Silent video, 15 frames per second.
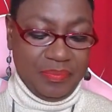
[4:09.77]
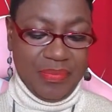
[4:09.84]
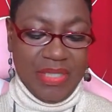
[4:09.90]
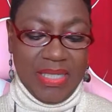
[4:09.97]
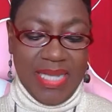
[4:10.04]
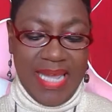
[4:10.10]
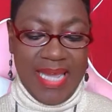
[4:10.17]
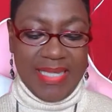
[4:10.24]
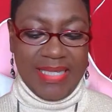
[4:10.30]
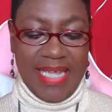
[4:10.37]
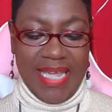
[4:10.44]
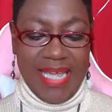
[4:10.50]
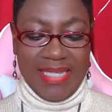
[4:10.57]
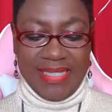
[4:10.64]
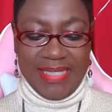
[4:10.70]
Lead
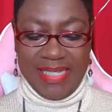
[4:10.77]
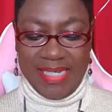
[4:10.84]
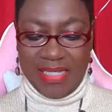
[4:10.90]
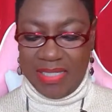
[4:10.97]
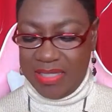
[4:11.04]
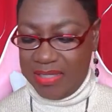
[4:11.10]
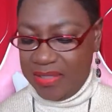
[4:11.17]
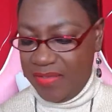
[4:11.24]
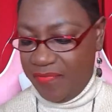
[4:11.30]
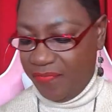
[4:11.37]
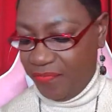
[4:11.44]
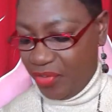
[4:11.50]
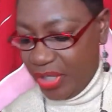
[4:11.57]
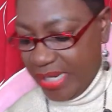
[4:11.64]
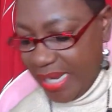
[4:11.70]
and nickel
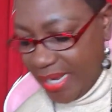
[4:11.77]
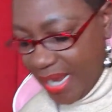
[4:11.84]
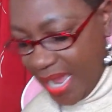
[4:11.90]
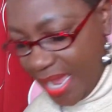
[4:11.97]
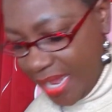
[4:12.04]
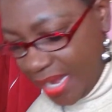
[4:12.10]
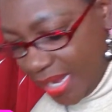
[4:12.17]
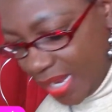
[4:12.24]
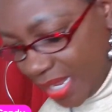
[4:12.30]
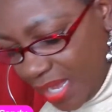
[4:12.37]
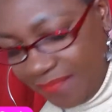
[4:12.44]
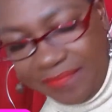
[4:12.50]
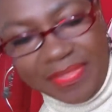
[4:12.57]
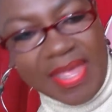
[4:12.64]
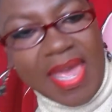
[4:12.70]
free. And I
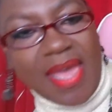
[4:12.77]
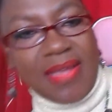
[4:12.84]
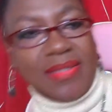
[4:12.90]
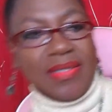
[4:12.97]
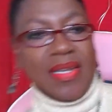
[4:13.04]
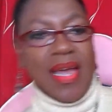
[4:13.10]
love that.